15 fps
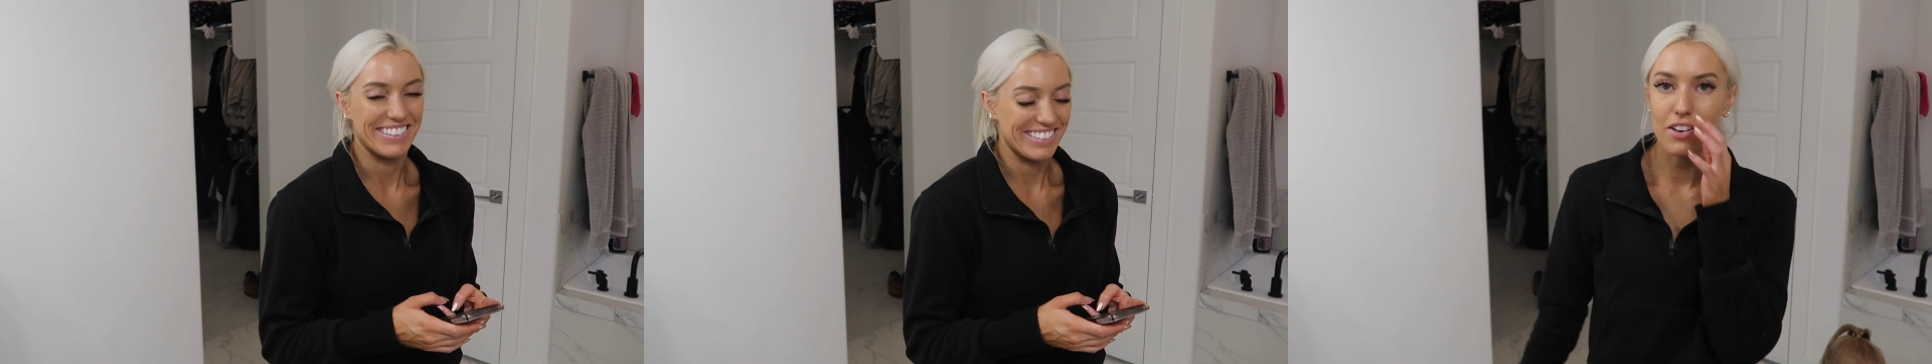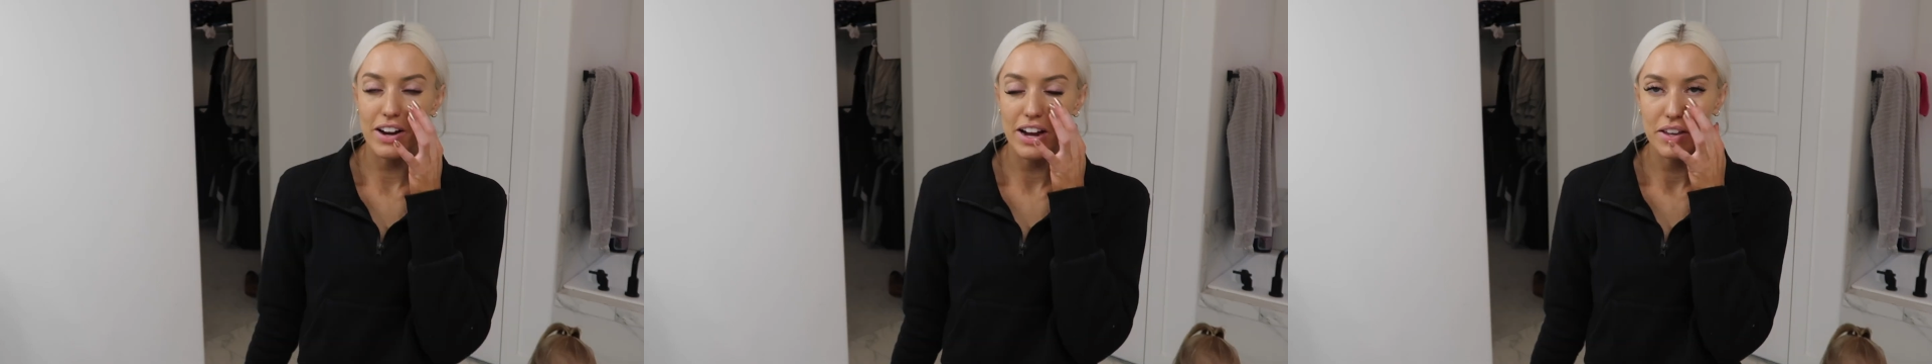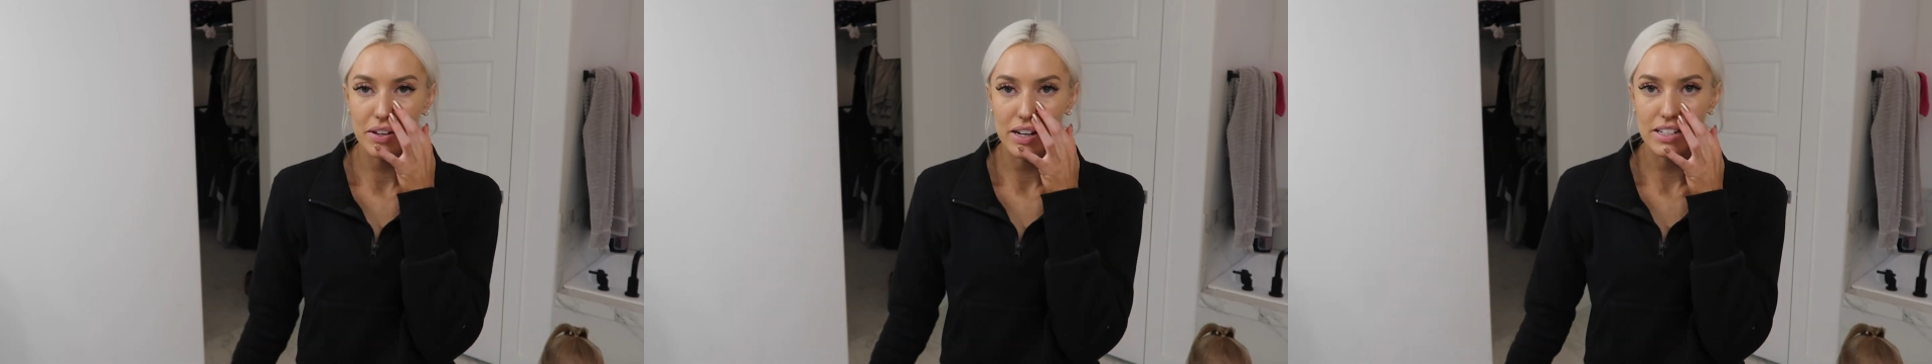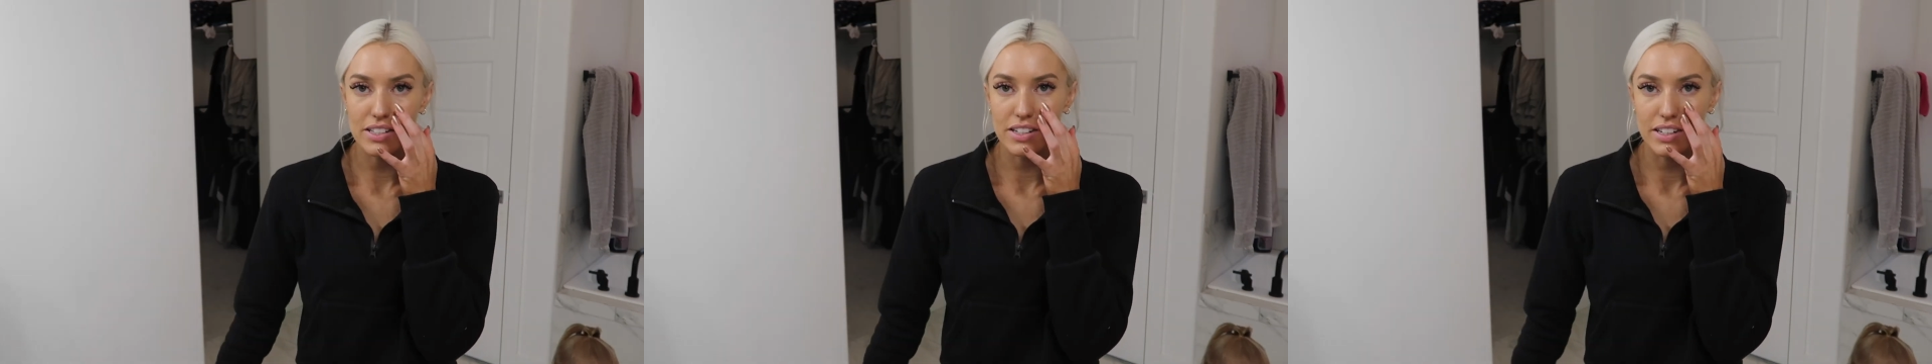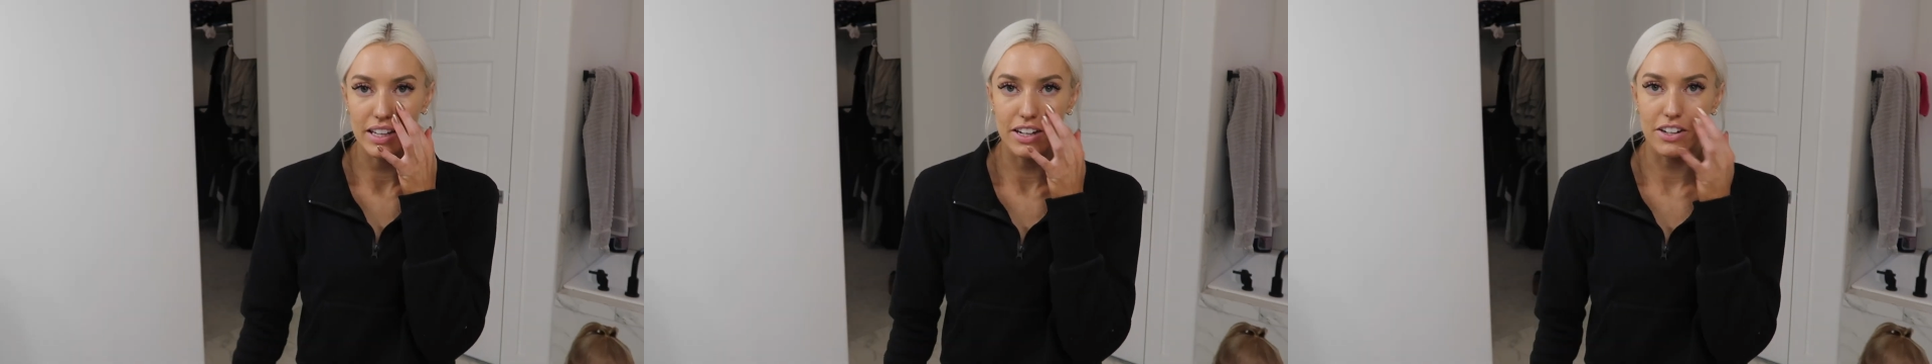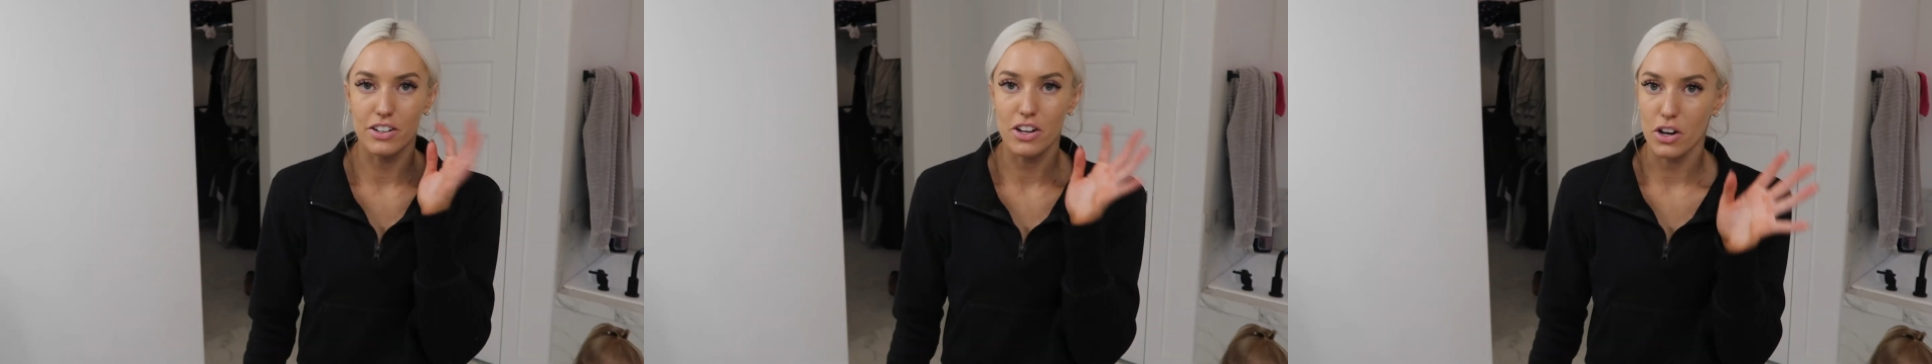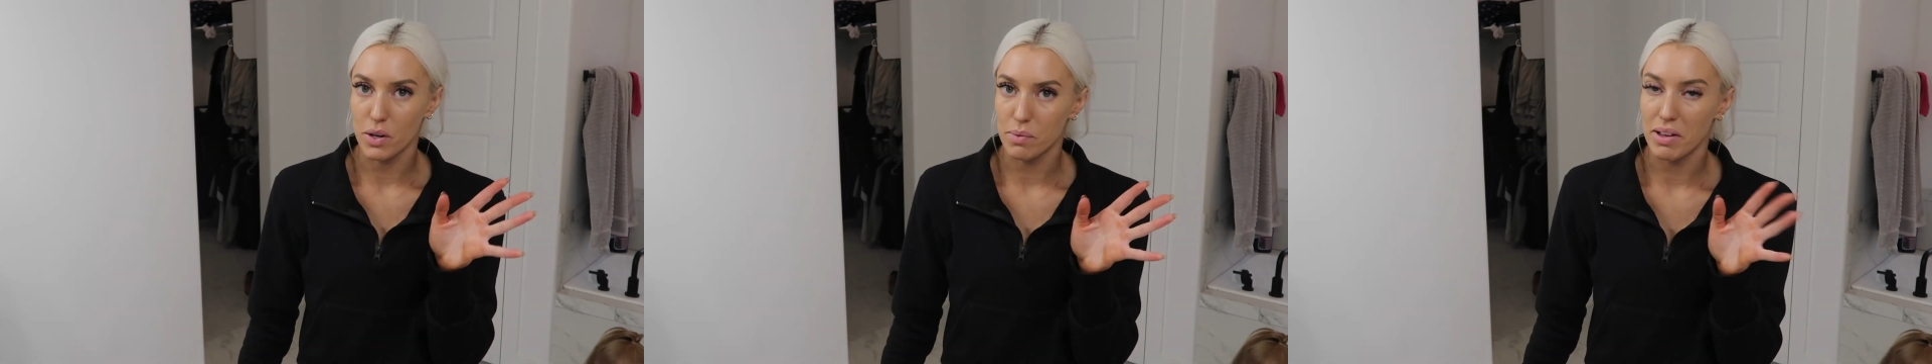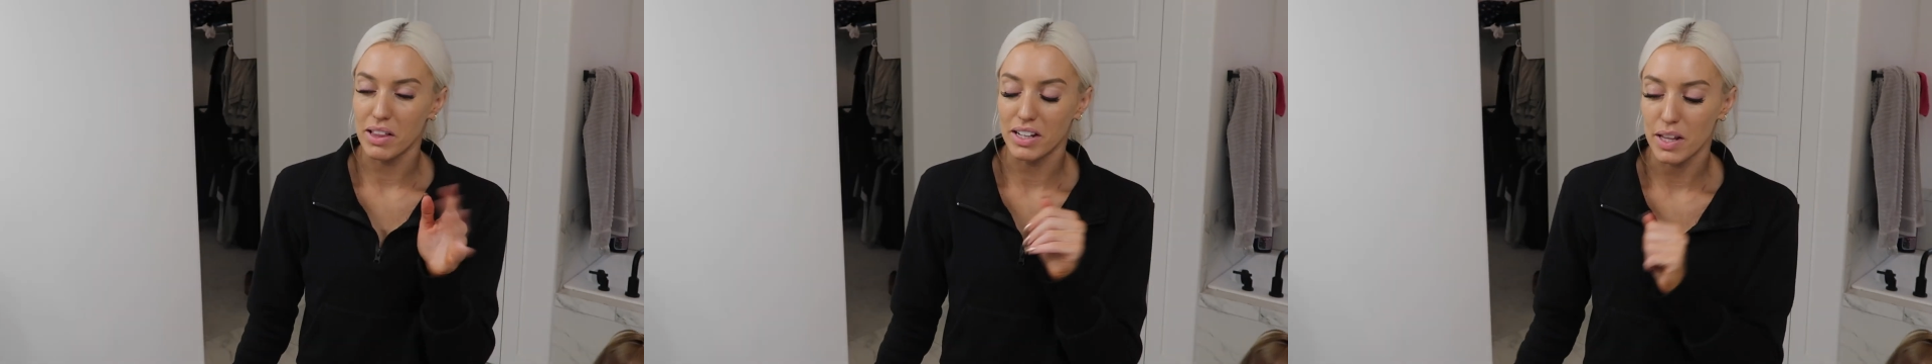All right, you guys are gonna hear
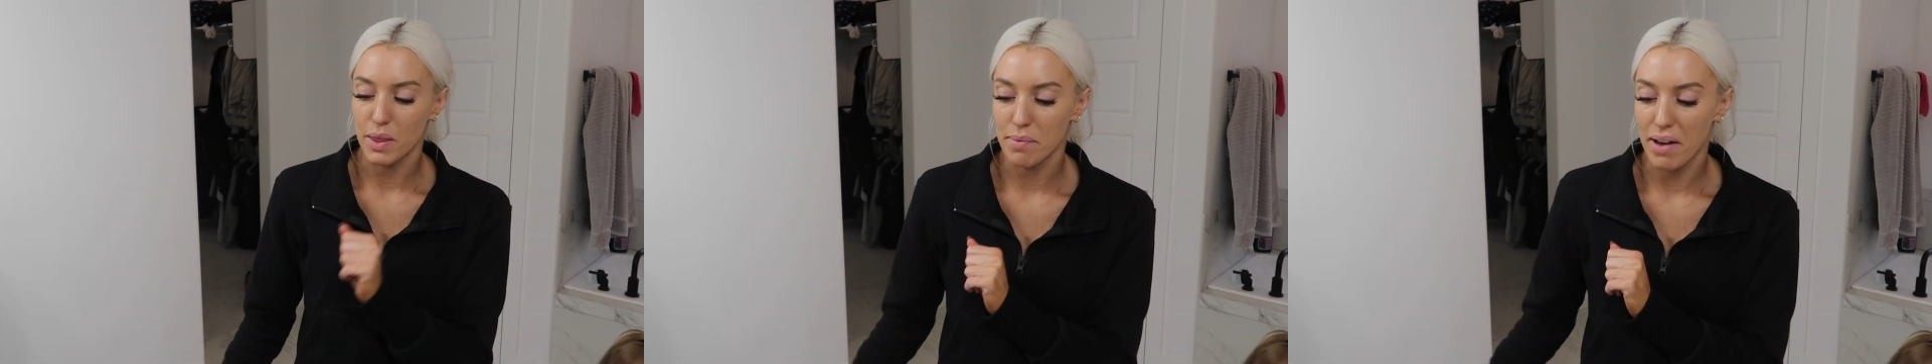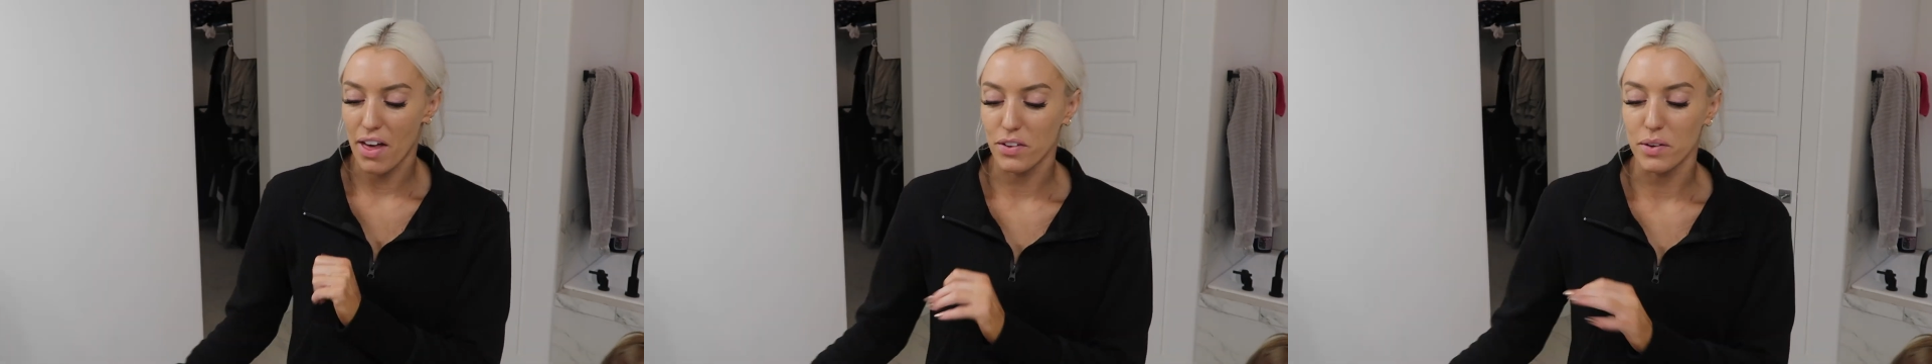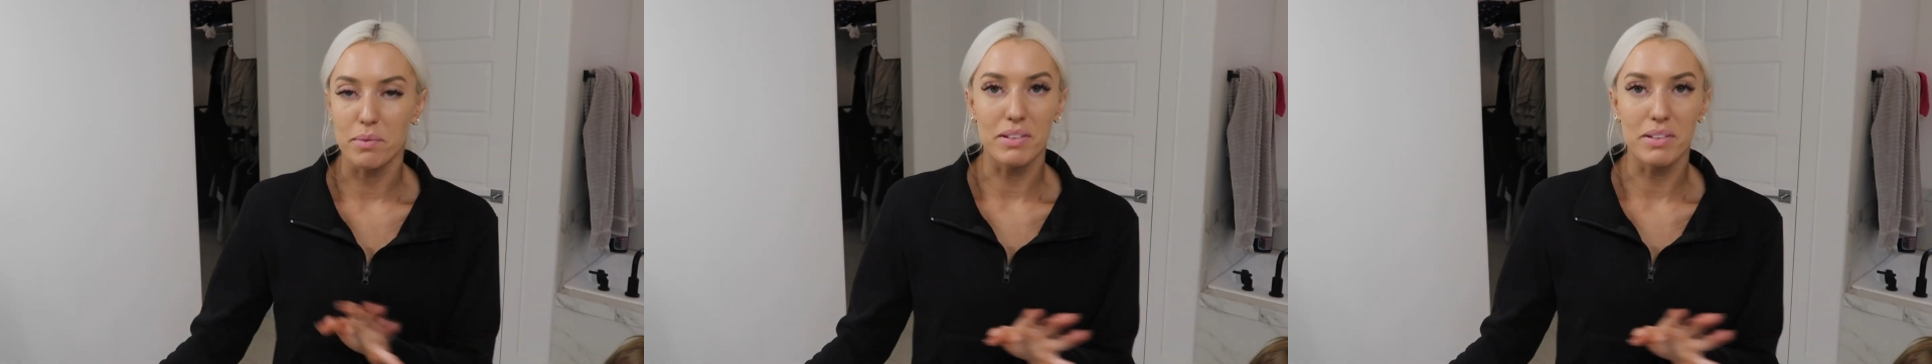Cocomelon in the bathroom,